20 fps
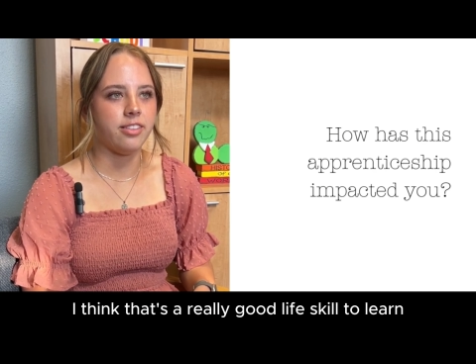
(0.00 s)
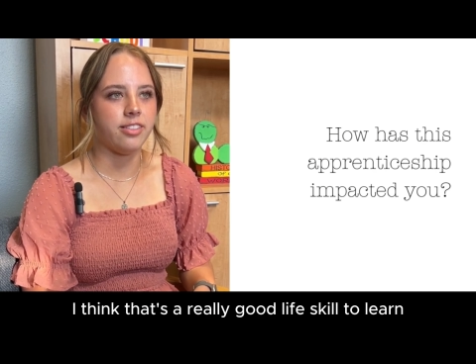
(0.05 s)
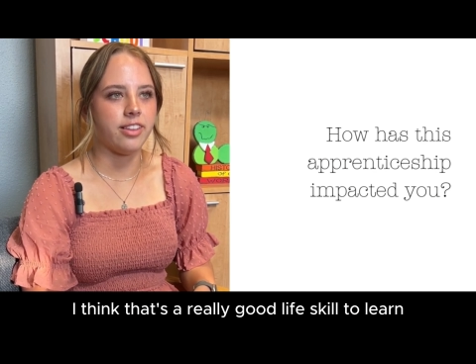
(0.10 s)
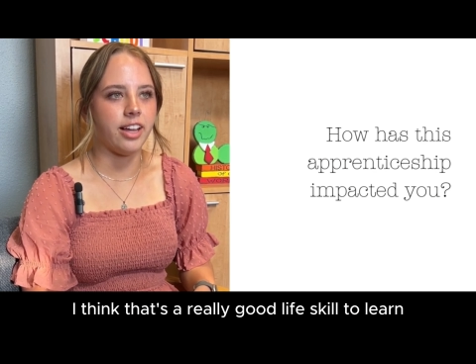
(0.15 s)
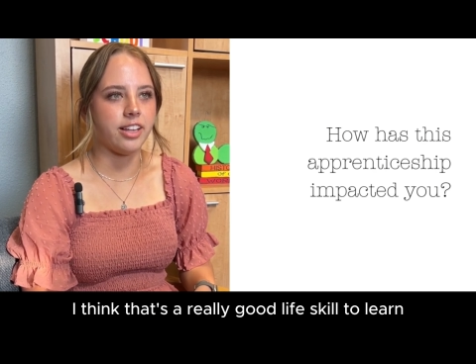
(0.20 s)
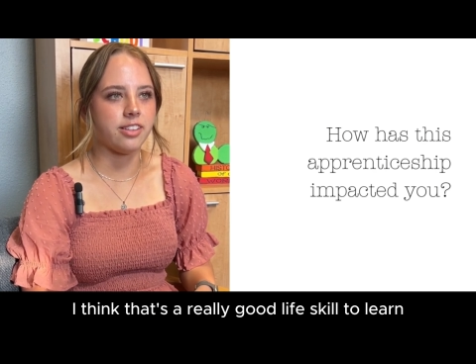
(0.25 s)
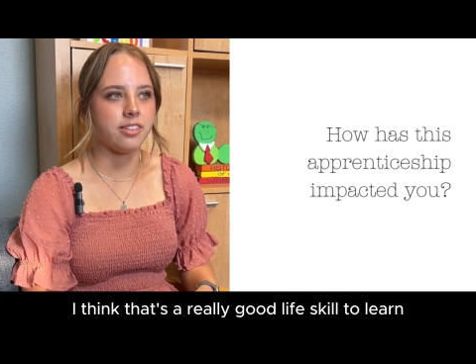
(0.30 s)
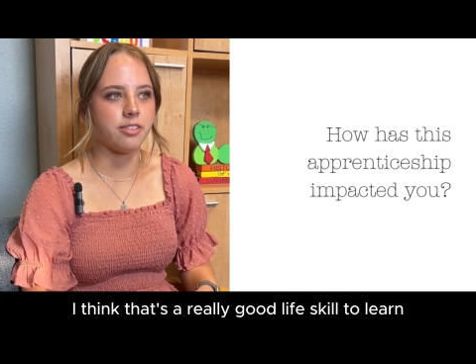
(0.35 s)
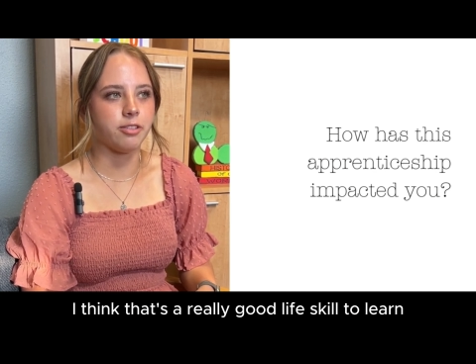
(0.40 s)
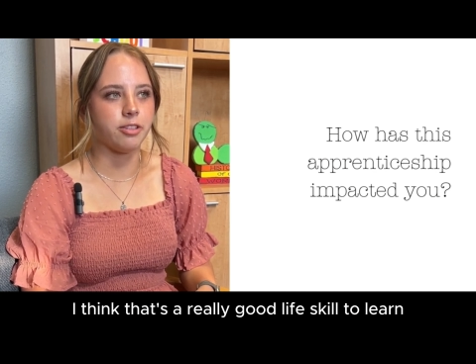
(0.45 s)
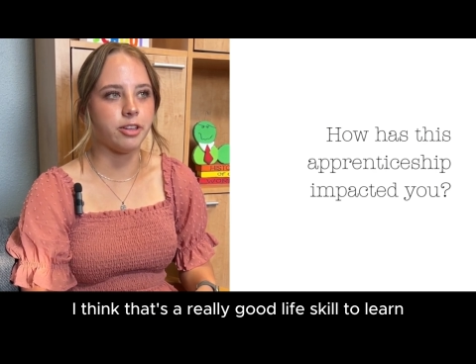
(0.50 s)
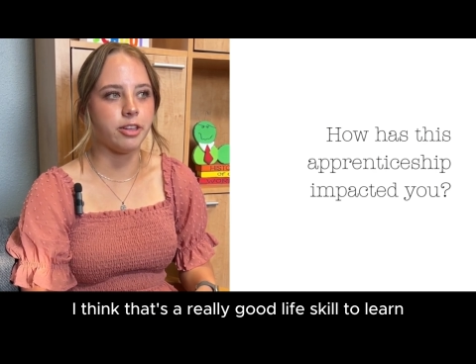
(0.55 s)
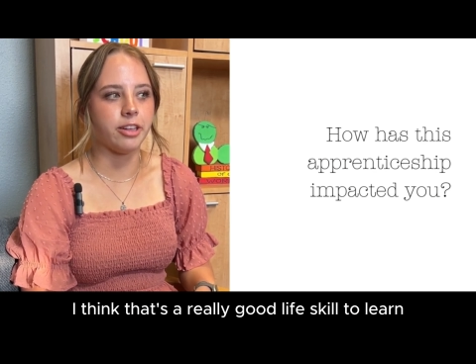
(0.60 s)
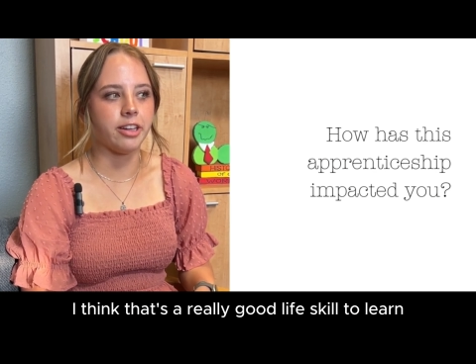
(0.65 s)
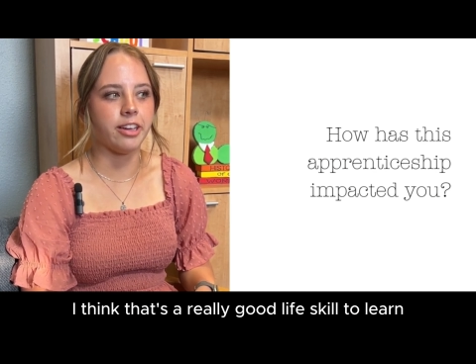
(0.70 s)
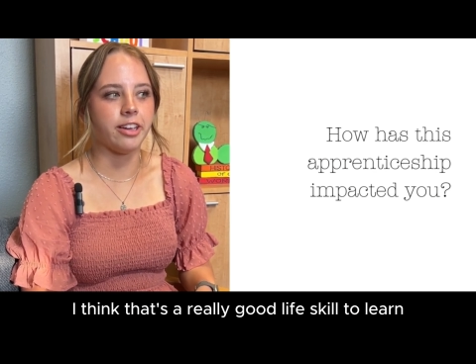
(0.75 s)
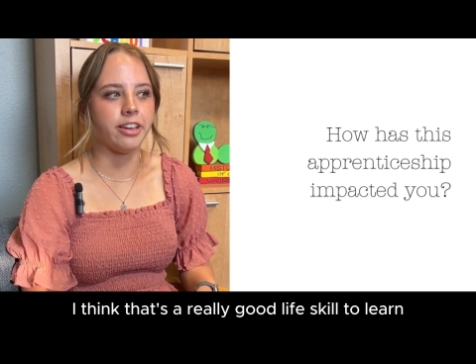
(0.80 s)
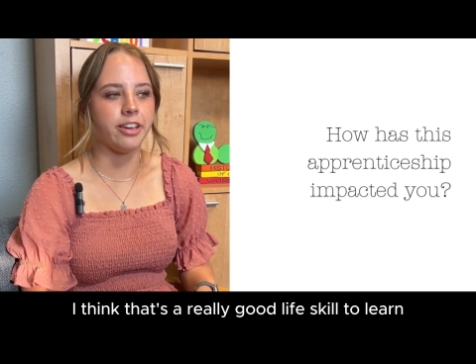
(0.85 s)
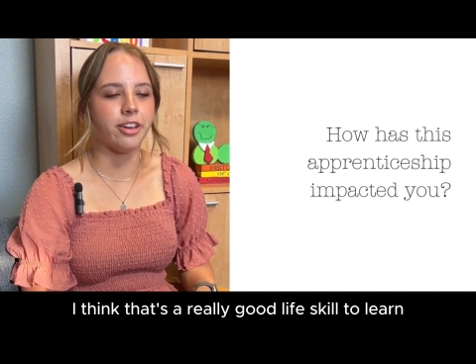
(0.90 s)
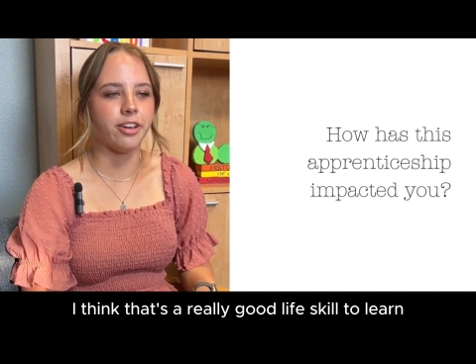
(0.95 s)
that's a
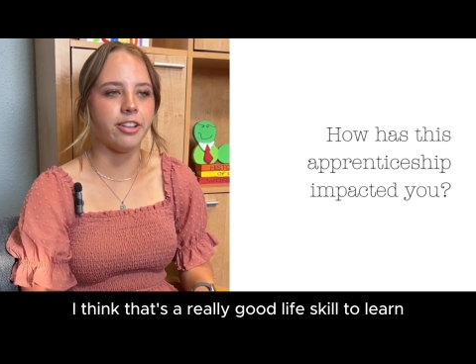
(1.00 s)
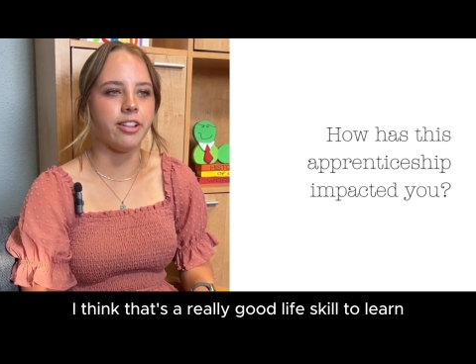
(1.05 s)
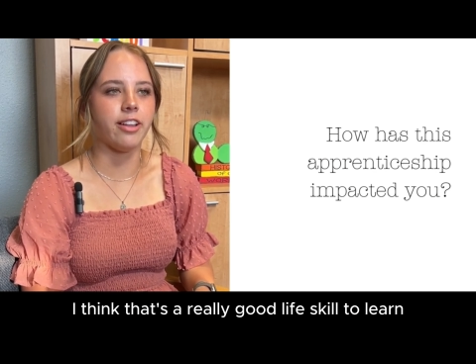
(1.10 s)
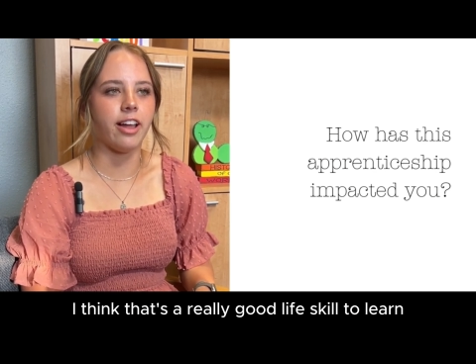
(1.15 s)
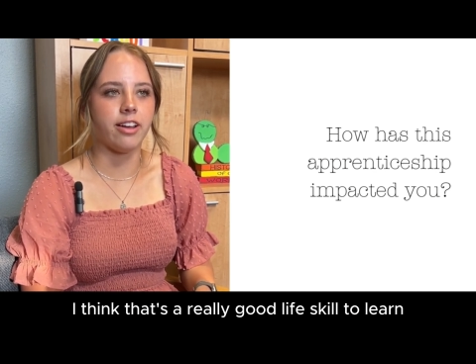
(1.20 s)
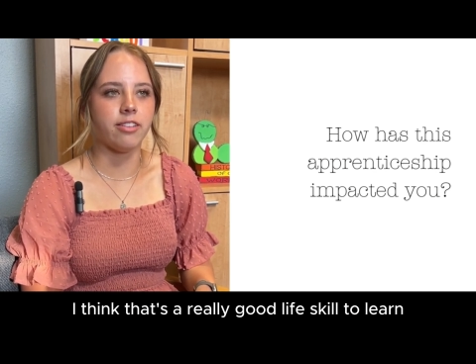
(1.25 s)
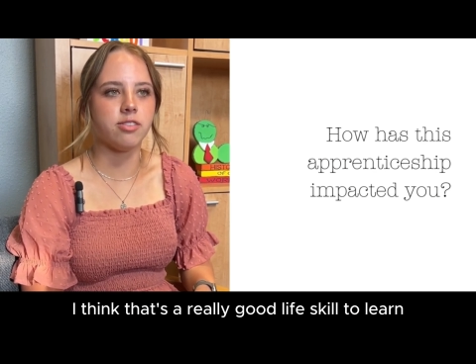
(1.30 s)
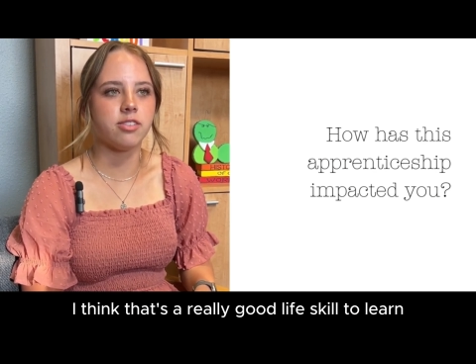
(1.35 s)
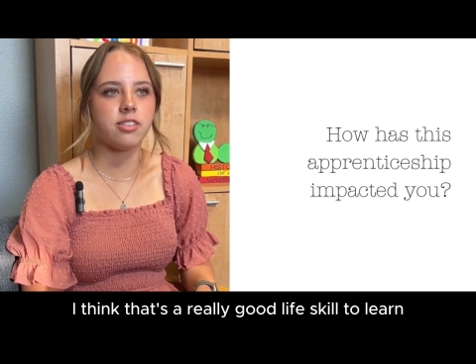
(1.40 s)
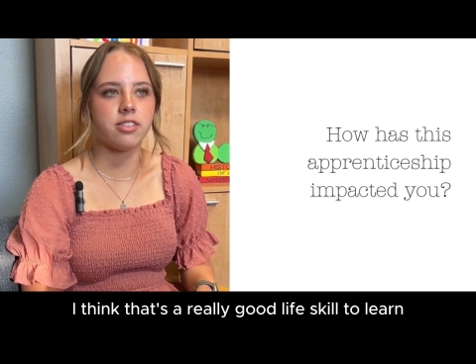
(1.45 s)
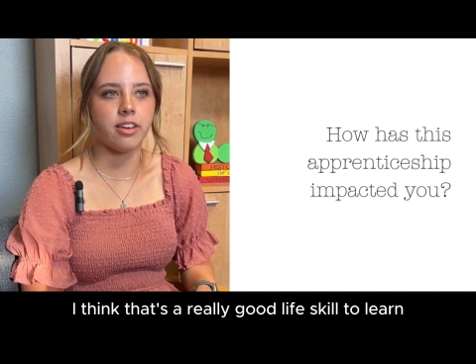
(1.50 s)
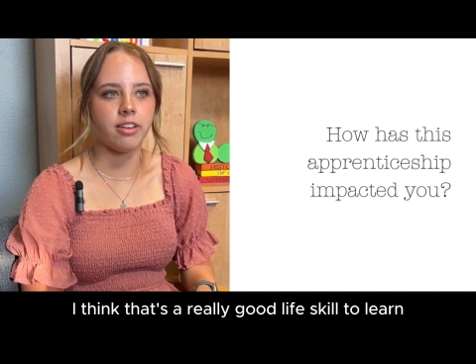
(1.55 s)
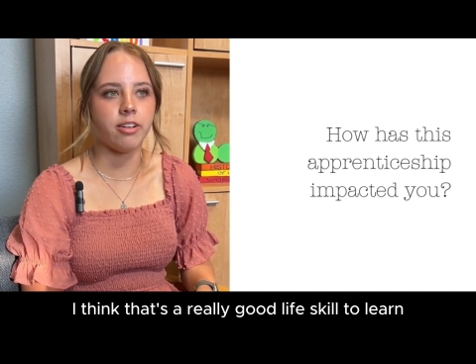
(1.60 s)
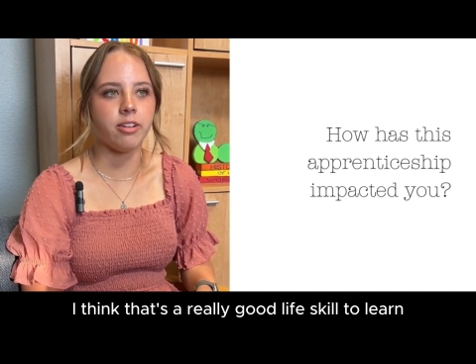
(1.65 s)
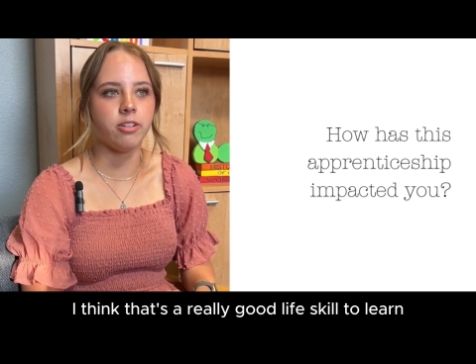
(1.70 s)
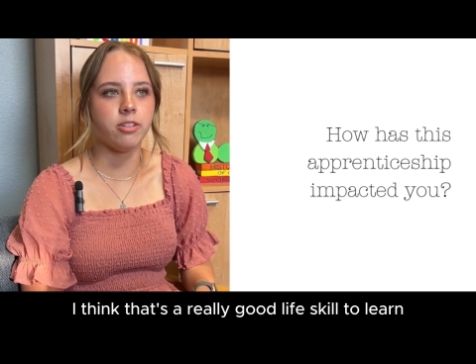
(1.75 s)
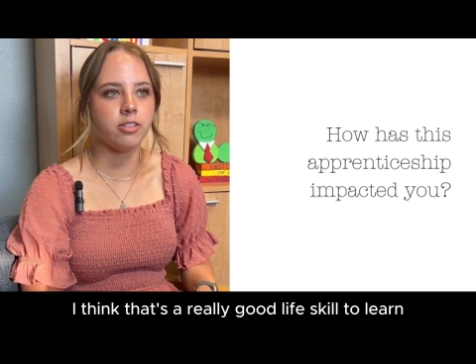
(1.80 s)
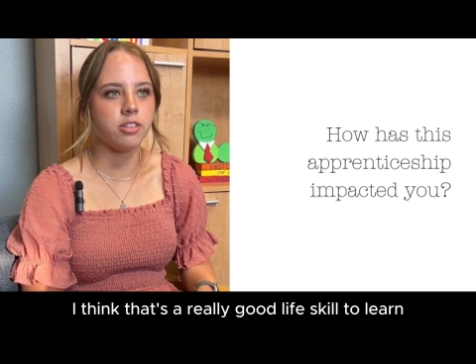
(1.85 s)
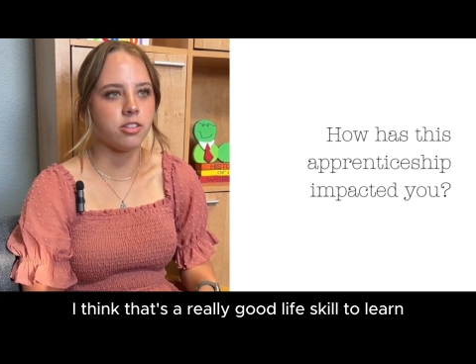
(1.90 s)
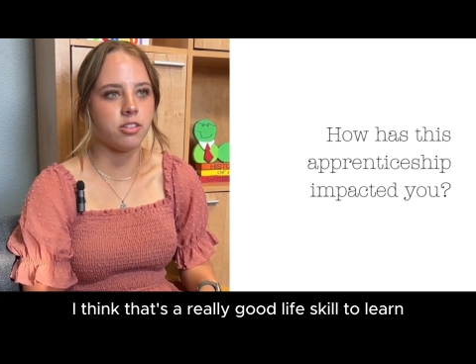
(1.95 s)
really good life
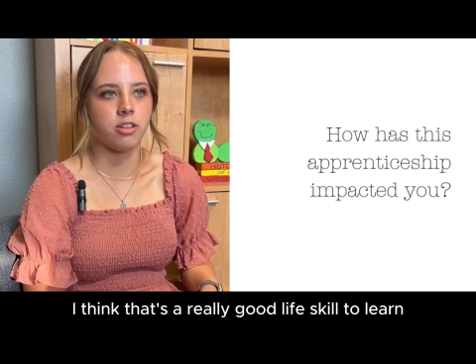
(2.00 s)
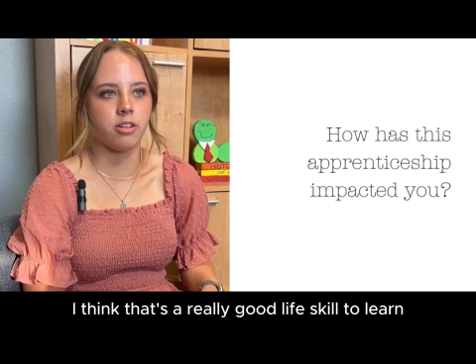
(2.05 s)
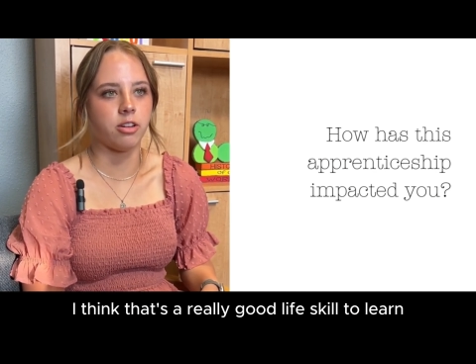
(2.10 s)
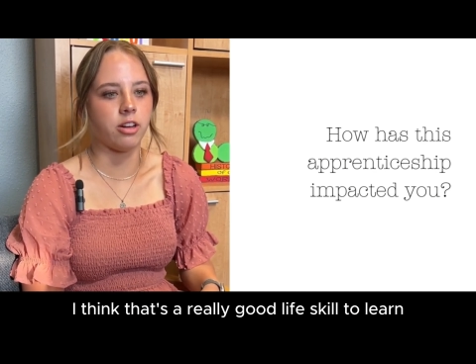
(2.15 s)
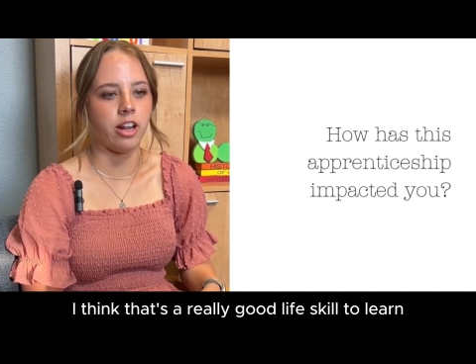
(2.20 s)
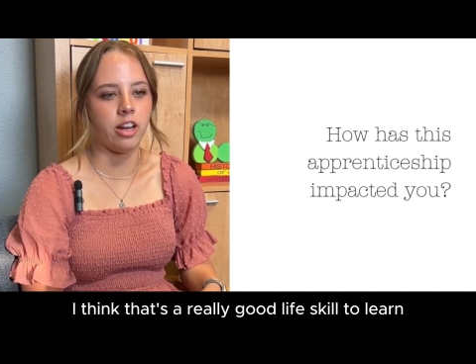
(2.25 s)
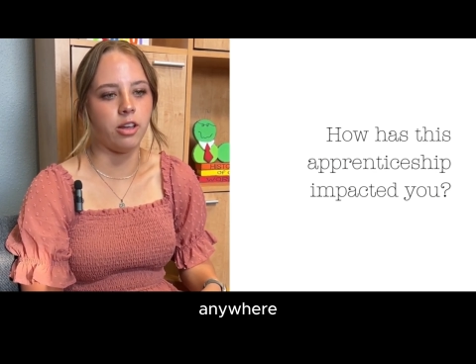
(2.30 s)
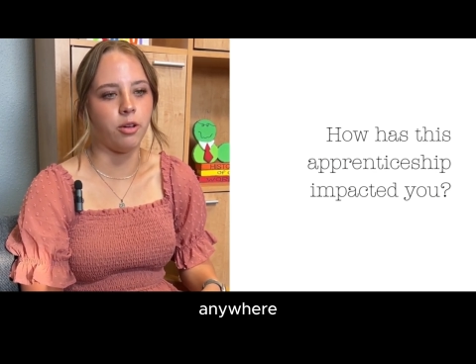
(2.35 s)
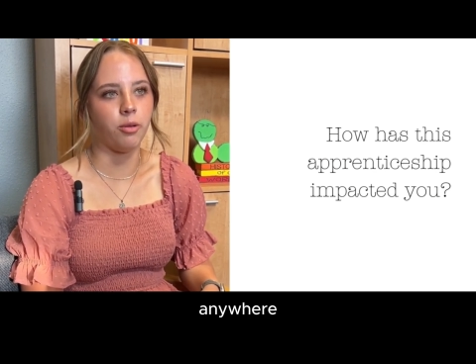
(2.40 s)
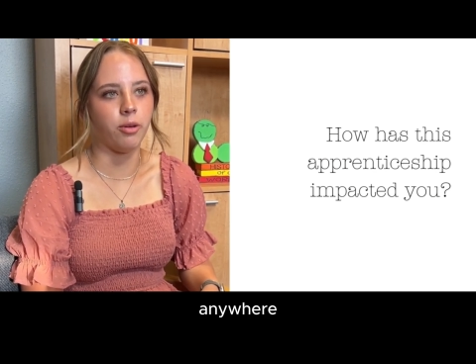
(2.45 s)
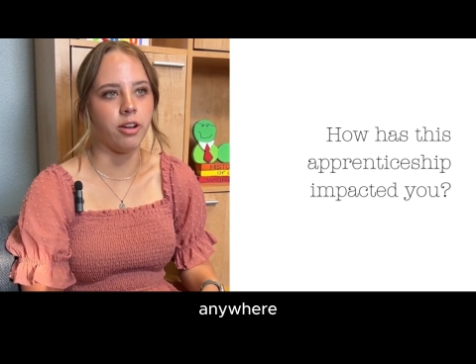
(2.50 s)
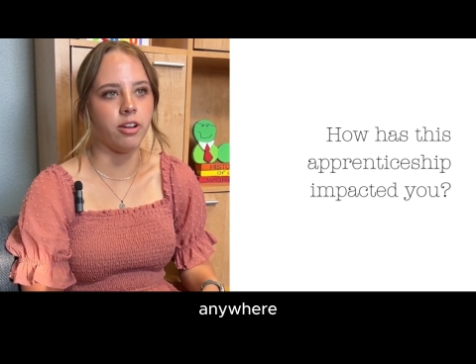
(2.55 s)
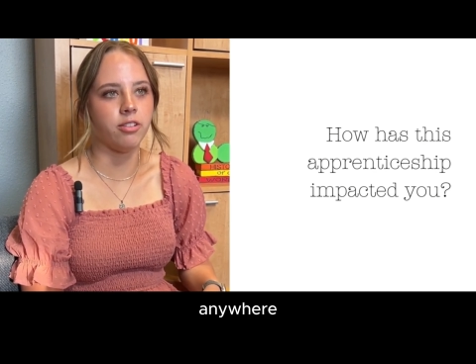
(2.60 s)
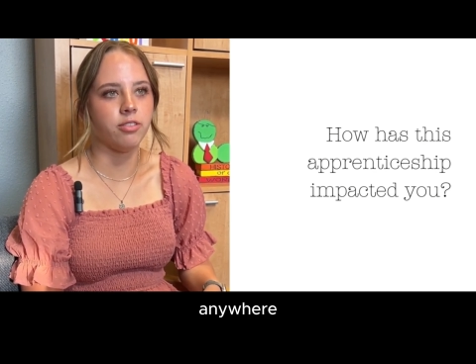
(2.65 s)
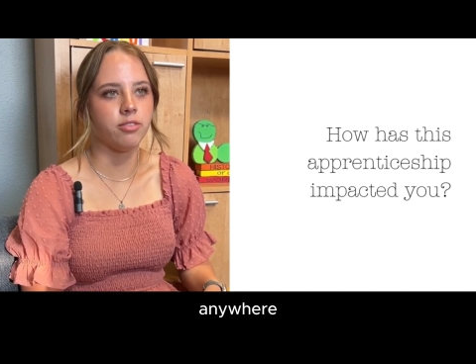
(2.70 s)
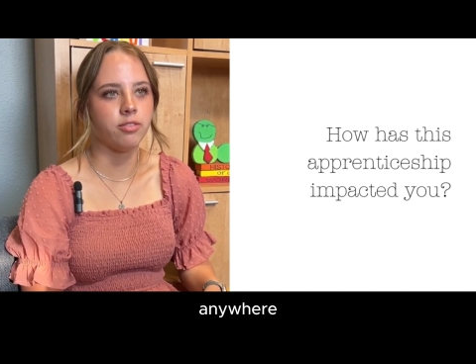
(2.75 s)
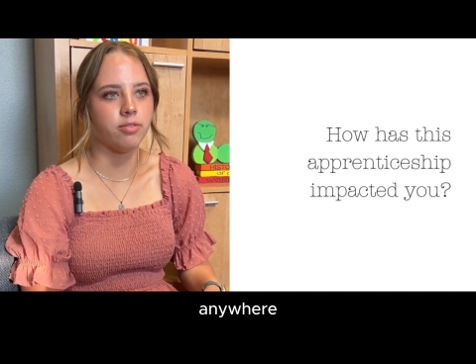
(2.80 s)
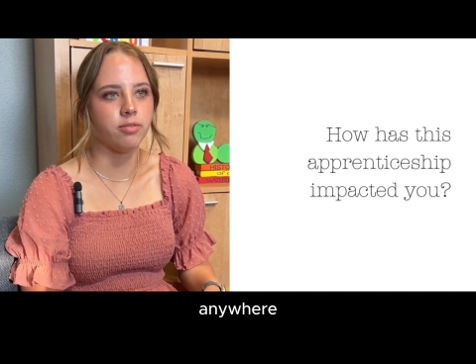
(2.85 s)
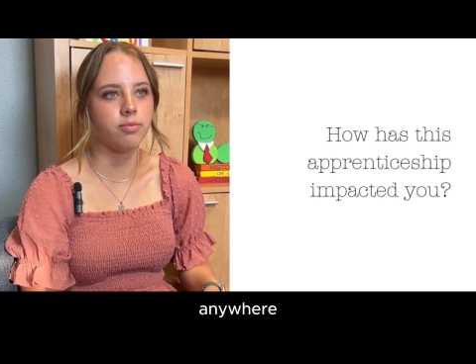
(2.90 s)
skill to learn anywhere.